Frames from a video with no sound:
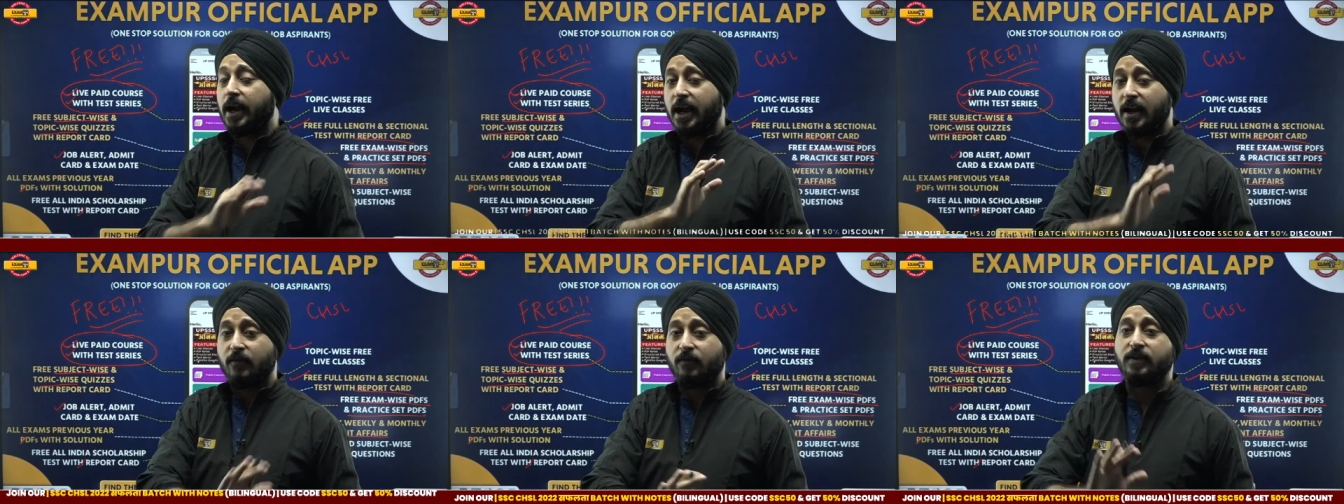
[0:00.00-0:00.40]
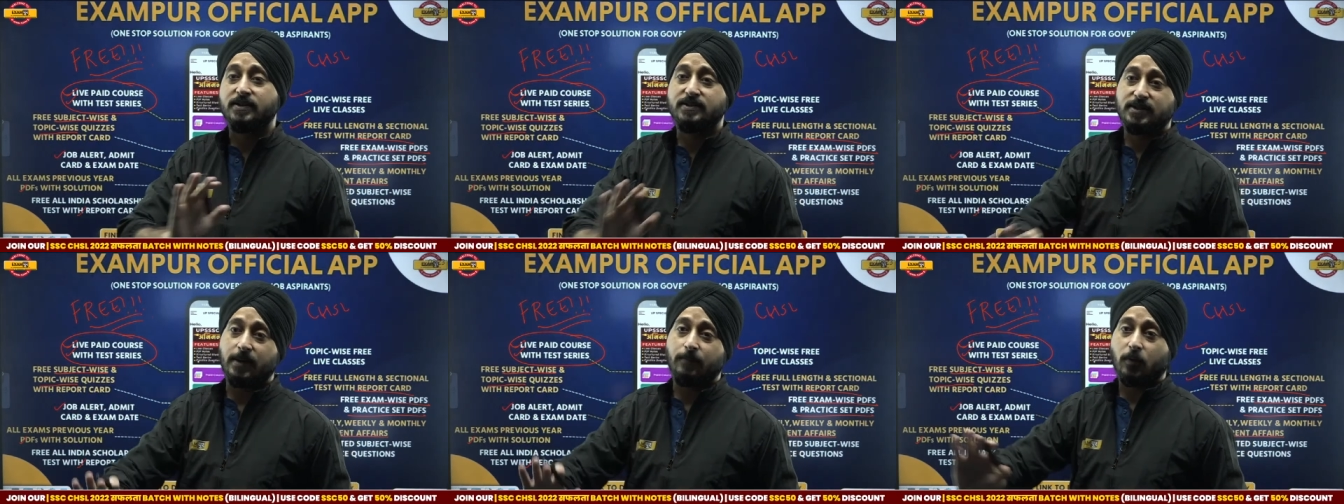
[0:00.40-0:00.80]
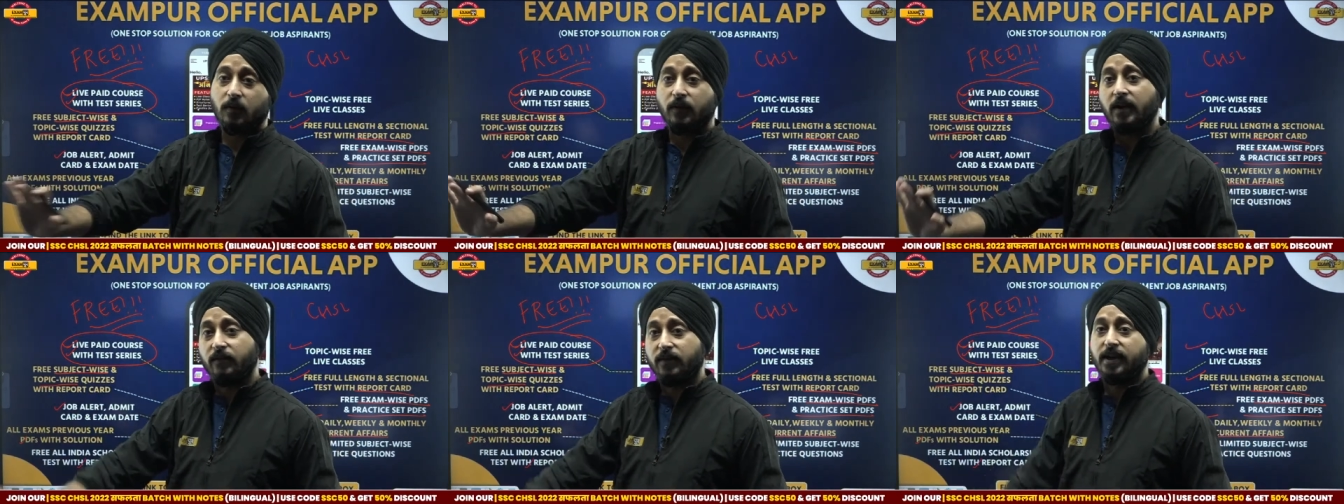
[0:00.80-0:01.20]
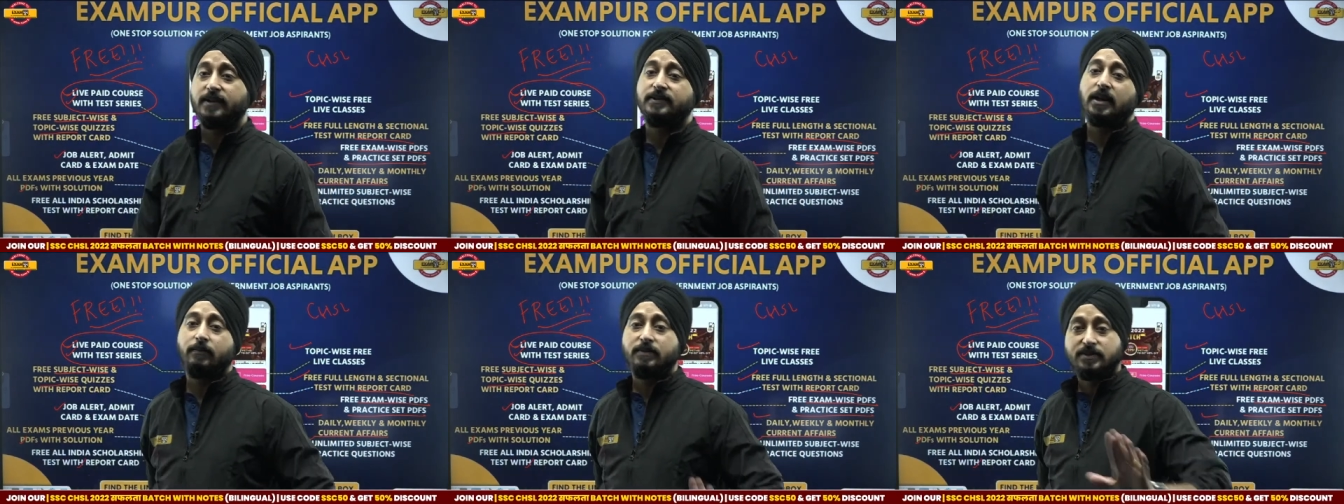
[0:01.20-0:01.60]
every step of every
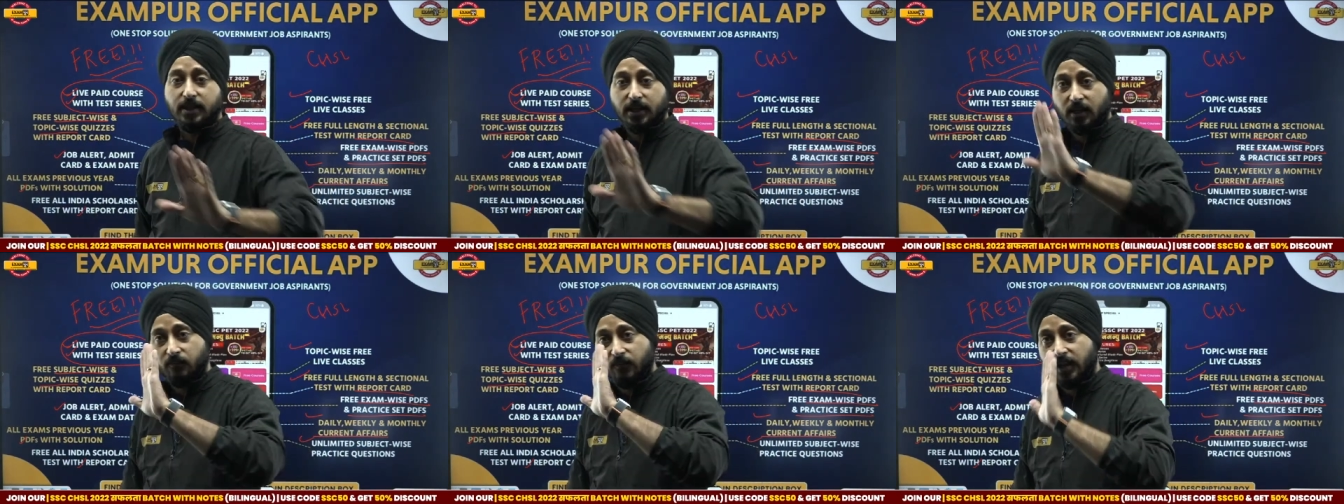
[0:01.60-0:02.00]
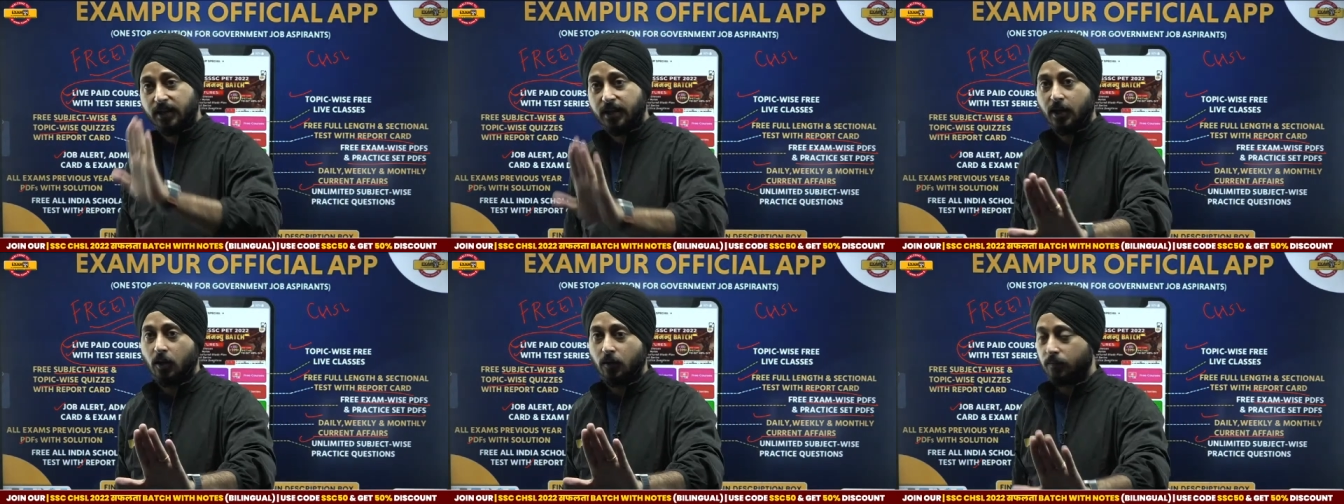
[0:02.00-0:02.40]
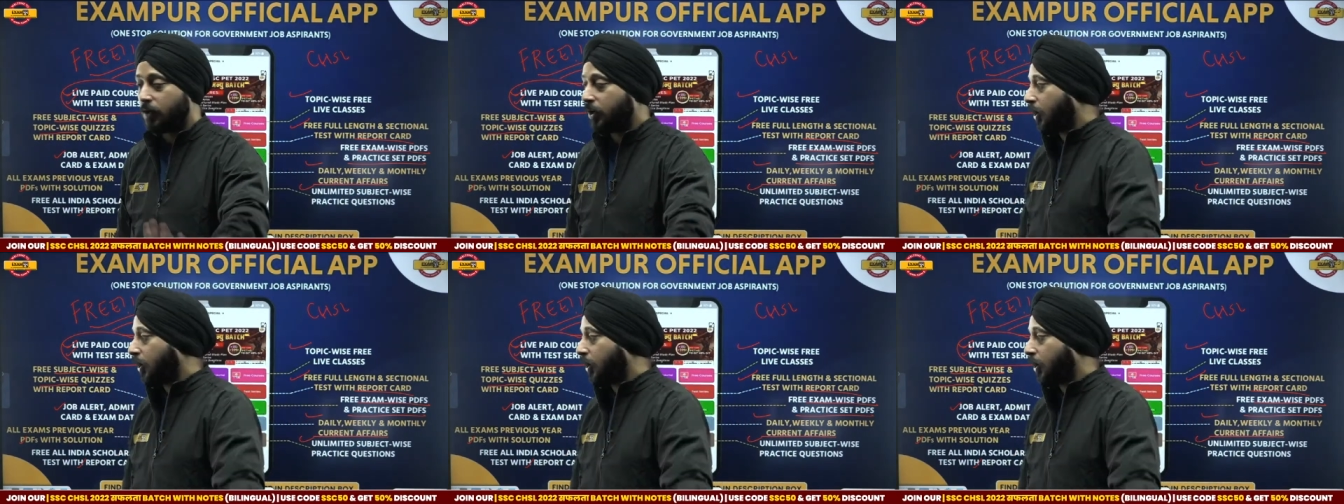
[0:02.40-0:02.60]
exam is taken well care of